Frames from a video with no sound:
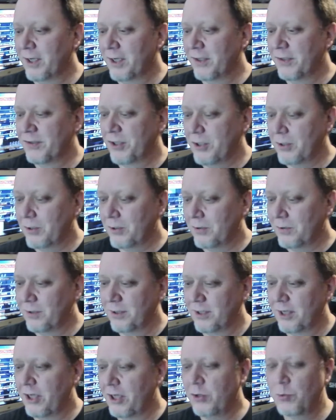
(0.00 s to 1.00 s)
So,
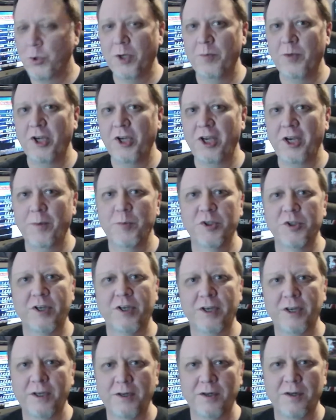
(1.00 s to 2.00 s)
kind of whet my
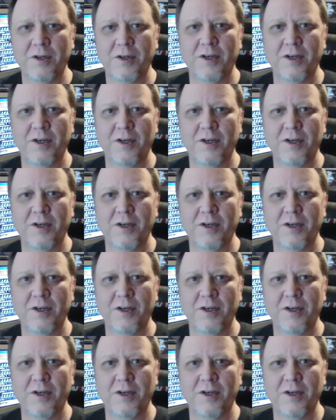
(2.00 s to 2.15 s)
appetite.